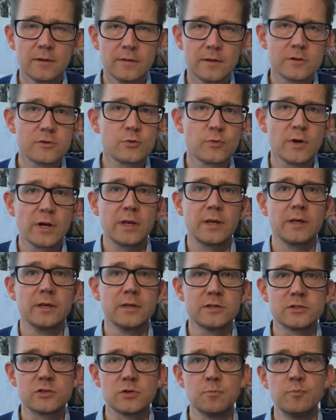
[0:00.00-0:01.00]
The trick
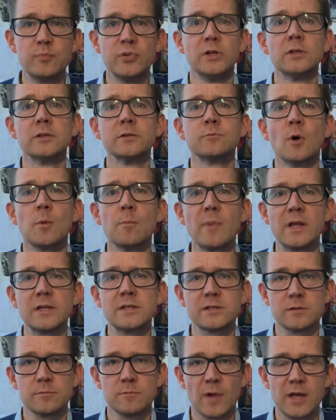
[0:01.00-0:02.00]
is to build
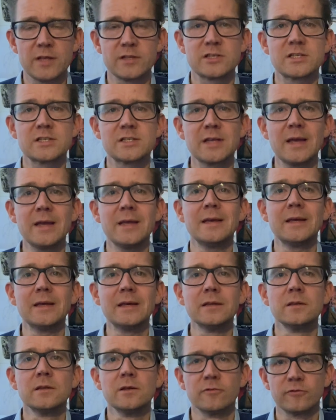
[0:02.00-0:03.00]
momentum and stay
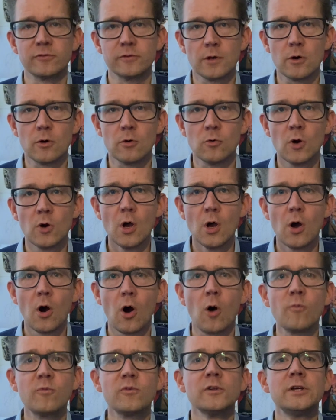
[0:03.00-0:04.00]
in the flow,
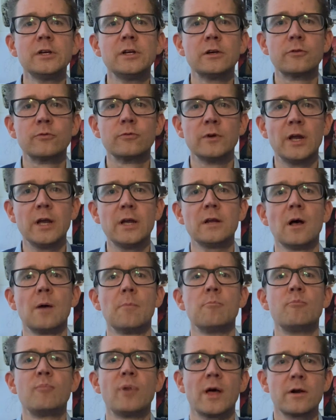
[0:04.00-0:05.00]
hopefully create a
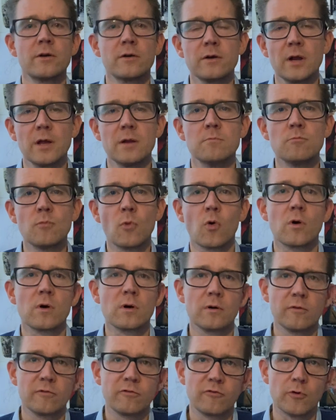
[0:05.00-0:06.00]
better and
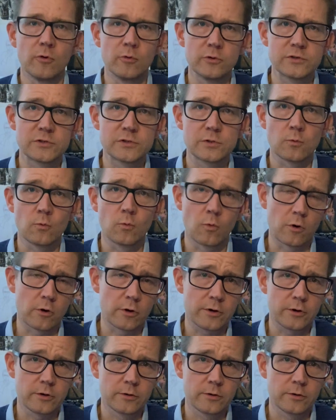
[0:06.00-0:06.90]
more focused work.